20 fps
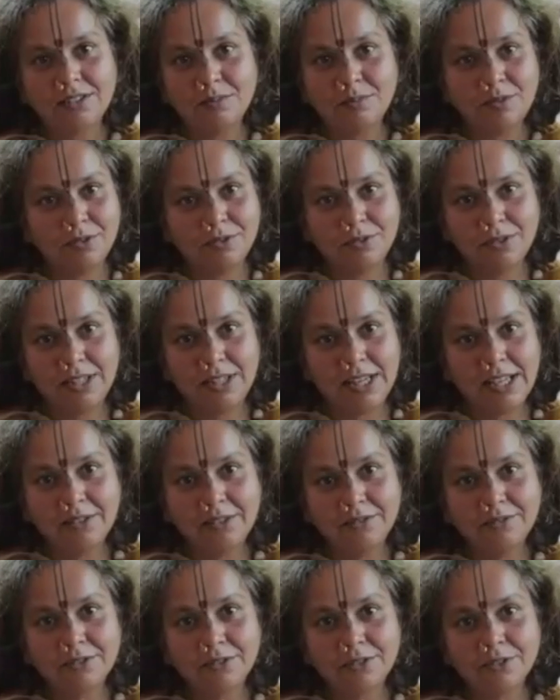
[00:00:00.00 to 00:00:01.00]
the spiritual
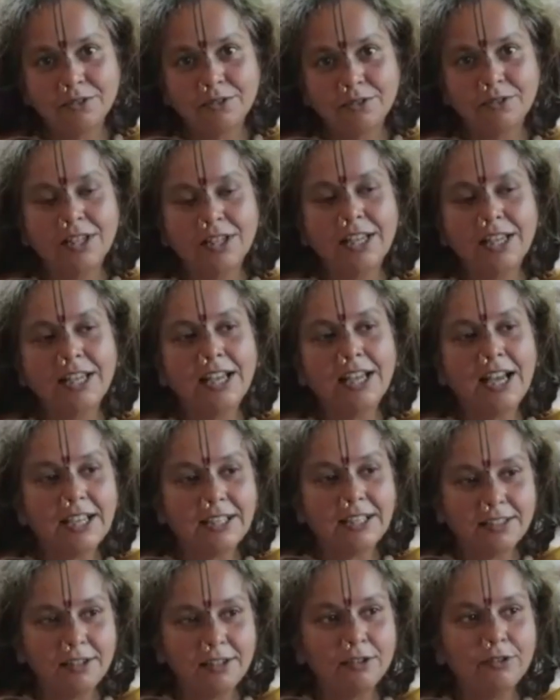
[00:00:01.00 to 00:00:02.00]
life. So
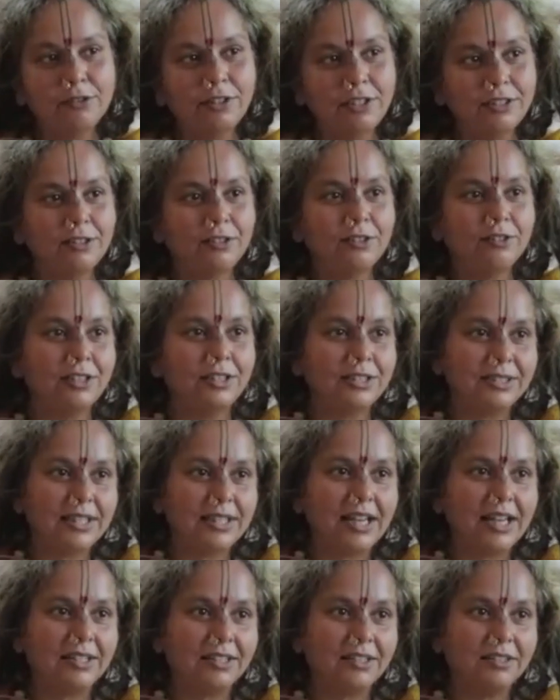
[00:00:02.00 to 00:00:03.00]
I slowly
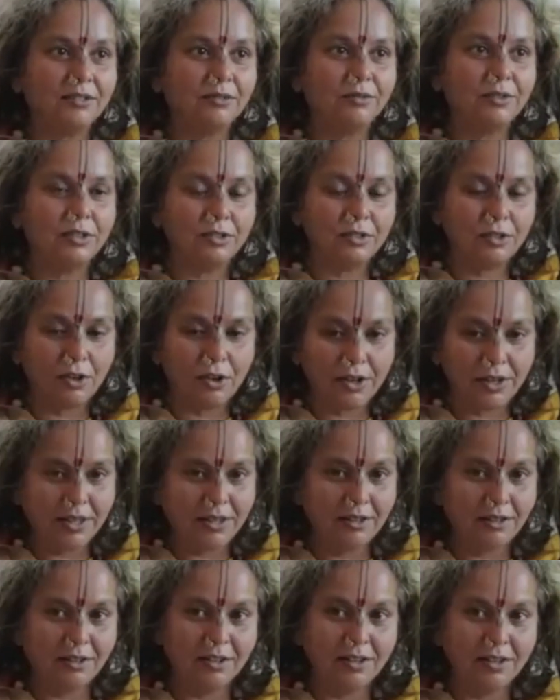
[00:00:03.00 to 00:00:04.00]
started
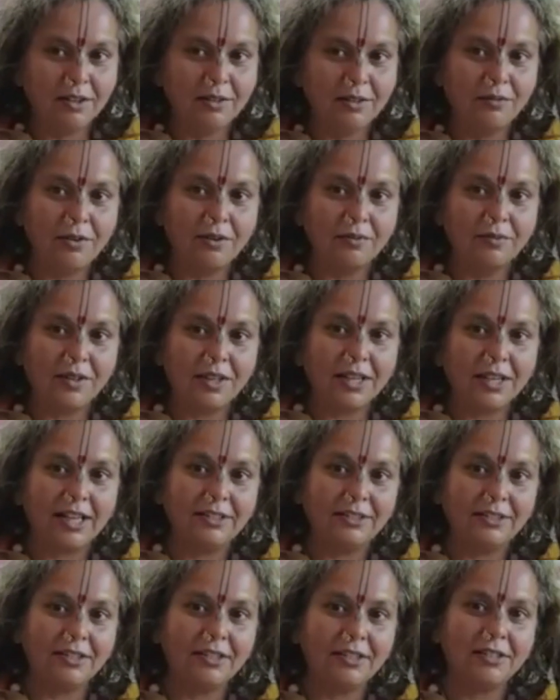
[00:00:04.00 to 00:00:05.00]
withdrawing from the
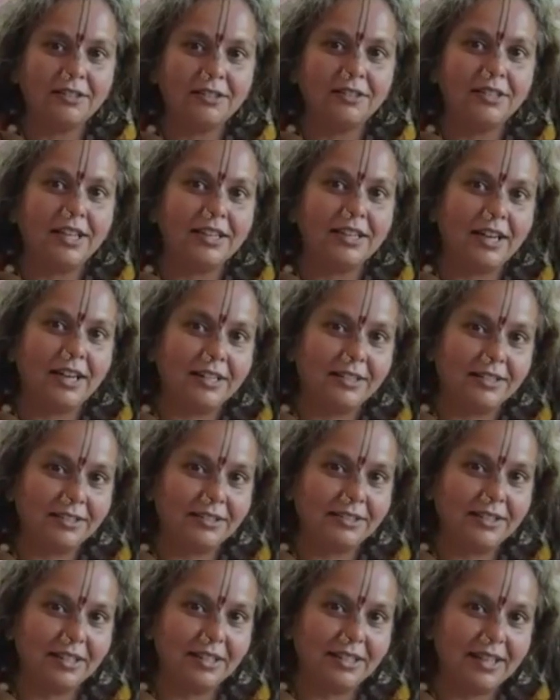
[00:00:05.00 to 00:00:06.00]
cultural and
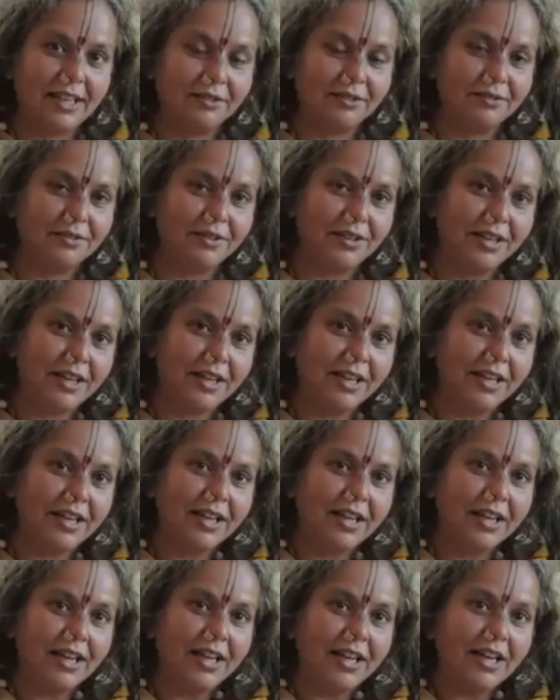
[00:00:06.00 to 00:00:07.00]
artistic life.
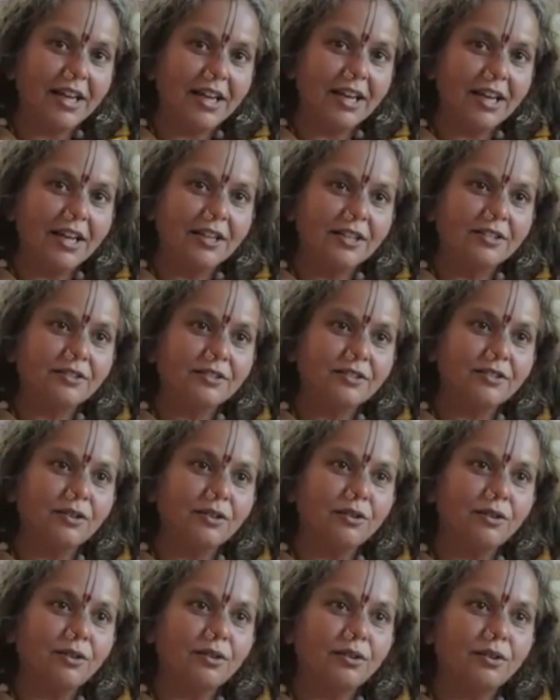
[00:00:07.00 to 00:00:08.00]

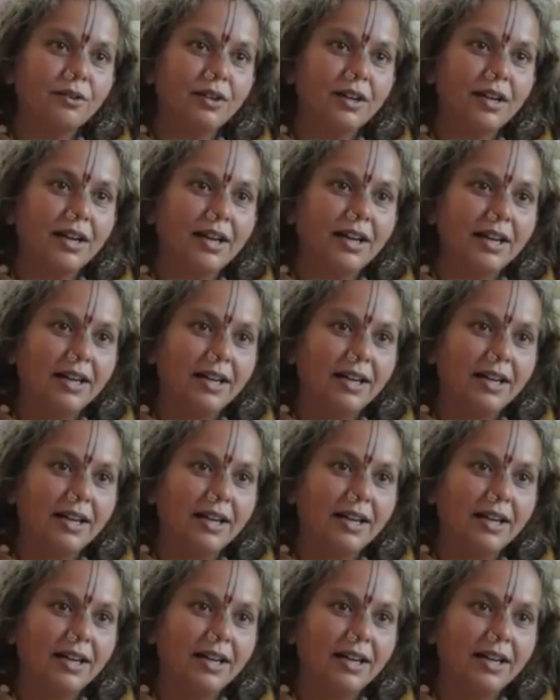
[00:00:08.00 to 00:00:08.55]
So